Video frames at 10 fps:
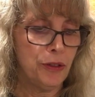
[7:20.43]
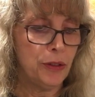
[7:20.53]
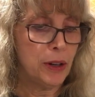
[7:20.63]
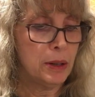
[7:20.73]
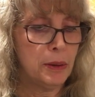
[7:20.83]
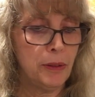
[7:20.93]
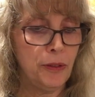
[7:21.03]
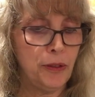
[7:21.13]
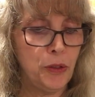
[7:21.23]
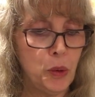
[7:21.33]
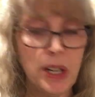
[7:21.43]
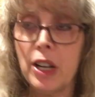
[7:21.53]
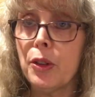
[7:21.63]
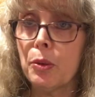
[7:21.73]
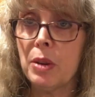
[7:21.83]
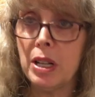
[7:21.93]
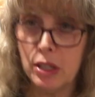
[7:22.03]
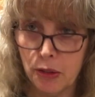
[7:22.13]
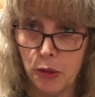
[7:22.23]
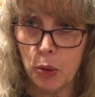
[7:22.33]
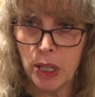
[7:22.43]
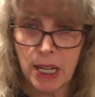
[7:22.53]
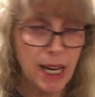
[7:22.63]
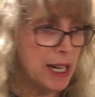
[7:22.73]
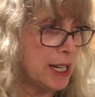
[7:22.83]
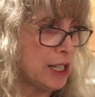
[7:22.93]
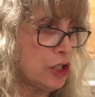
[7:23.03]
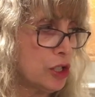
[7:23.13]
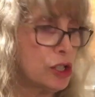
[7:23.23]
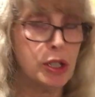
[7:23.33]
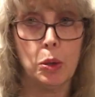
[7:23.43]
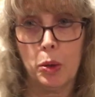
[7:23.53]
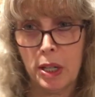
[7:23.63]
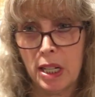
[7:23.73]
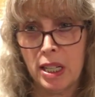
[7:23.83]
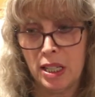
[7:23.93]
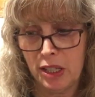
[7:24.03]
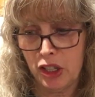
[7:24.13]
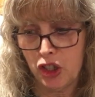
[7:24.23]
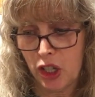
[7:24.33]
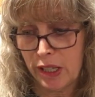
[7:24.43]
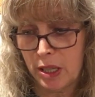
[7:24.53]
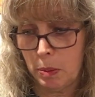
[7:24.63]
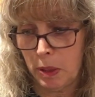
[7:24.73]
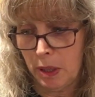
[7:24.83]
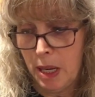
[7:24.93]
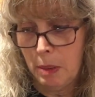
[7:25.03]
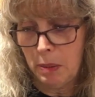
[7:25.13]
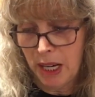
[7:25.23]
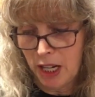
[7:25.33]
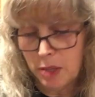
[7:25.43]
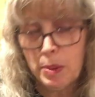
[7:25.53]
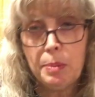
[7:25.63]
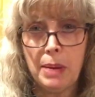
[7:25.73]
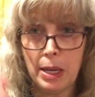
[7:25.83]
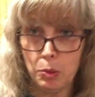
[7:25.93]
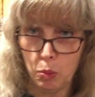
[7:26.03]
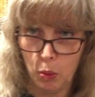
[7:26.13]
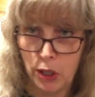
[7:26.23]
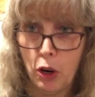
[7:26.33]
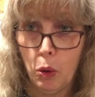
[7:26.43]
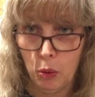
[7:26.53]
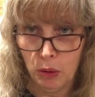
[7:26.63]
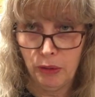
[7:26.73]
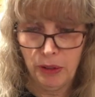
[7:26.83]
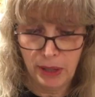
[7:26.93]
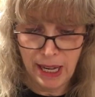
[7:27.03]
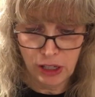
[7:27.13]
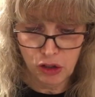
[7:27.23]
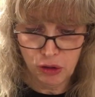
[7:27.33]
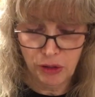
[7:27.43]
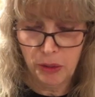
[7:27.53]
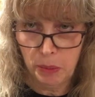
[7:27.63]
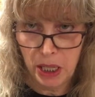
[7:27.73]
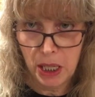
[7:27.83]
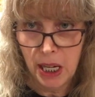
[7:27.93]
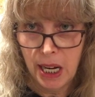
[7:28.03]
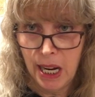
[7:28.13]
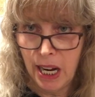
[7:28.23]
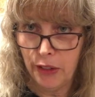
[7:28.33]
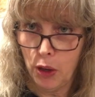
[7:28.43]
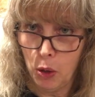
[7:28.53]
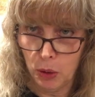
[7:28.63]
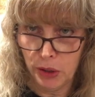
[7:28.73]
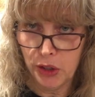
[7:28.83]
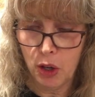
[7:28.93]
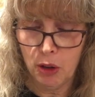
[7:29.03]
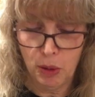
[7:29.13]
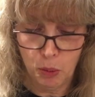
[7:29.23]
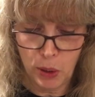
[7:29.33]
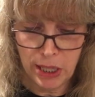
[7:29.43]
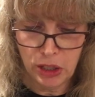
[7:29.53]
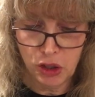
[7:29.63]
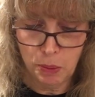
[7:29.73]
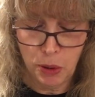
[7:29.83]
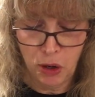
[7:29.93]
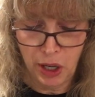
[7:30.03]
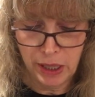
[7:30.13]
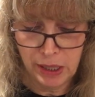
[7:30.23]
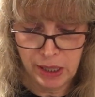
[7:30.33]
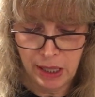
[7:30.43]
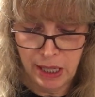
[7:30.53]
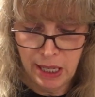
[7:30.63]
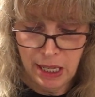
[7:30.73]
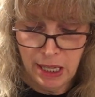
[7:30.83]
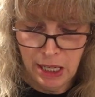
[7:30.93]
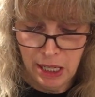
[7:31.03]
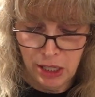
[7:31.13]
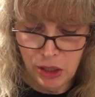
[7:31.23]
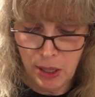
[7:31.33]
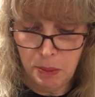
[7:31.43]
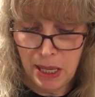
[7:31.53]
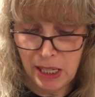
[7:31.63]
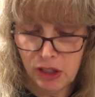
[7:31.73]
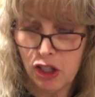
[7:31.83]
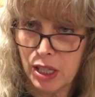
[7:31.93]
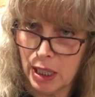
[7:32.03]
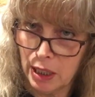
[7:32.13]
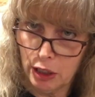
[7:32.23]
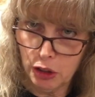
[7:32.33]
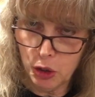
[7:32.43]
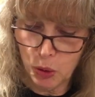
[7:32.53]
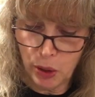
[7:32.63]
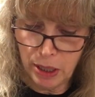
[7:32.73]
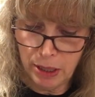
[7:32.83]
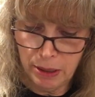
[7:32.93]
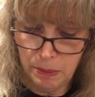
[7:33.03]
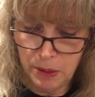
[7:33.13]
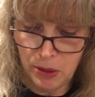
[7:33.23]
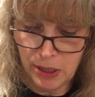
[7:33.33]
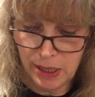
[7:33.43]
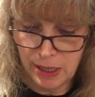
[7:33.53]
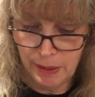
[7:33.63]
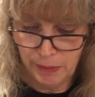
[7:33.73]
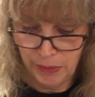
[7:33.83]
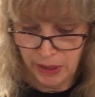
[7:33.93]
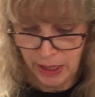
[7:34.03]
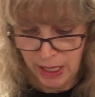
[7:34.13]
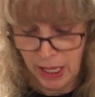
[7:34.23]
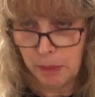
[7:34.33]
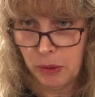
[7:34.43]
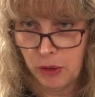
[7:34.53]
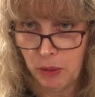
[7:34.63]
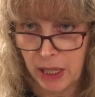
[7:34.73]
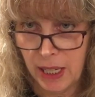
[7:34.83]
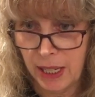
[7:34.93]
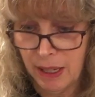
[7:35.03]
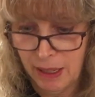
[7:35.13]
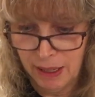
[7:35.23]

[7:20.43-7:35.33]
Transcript: Uh, forty-three to forty-eight inches long, and it is adjustable. My husband made one hole extra for me, and the holes are one inch apart, so I made it just a little shorter because I'm shrinking.